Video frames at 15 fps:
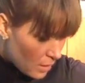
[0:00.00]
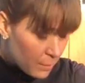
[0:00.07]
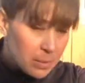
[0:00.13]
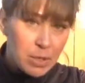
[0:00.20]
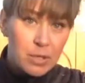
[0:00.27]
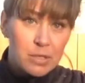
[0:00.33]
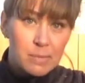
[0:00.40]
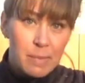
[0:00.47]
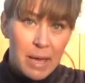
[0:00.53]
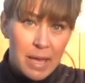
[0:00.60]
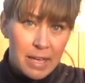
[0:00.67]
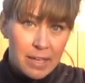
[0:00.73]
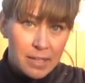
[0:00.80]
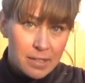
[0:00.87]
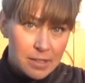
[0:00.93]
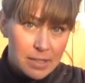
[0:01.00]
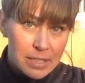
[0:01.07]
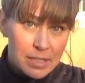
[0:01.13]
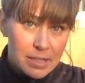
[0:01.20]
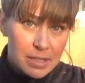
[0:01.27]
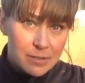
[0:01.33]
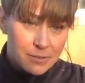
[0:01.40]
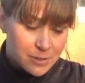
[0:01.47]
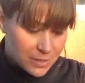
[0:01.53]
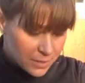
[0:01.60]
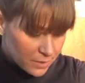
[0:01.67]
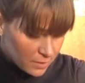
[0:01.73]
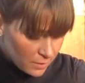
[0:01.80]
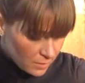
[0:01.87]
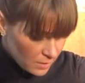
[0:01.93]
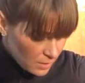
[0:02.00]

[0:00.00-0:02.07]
I'm going to use my lid lifter.